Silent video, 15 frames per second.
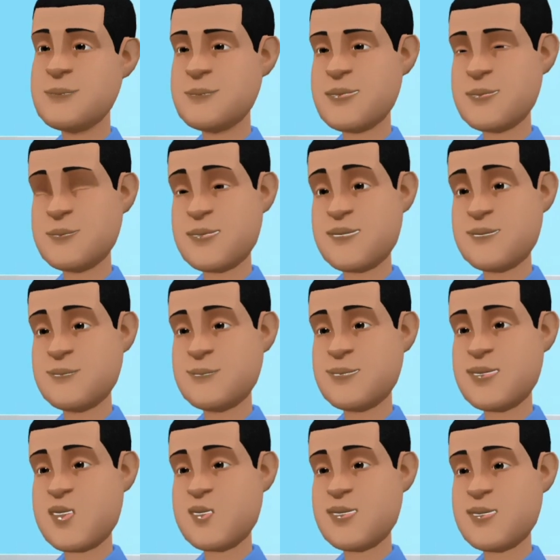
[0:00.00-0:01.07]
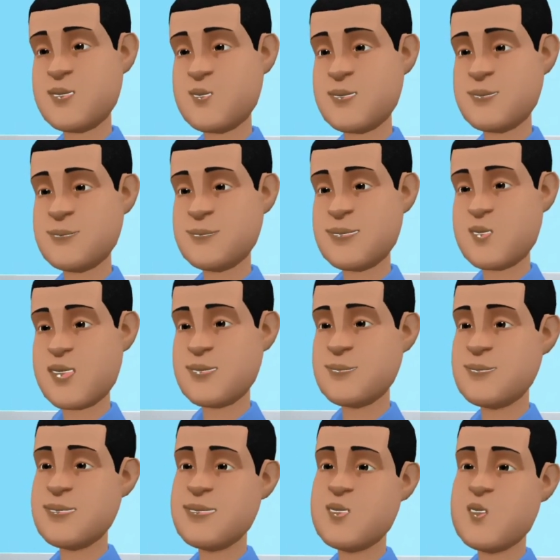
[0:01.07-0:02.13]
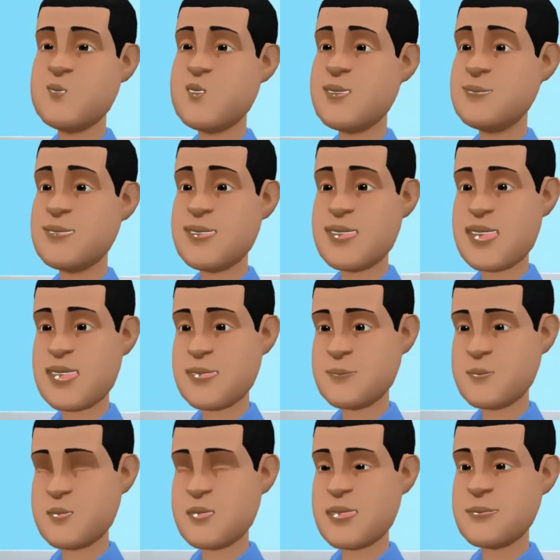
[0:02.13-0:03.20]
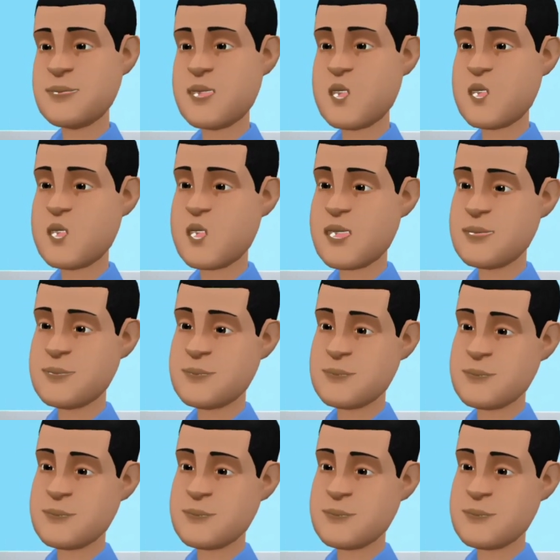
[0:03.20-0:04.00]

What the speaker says: I have just spoken like a man, like an ordinary man.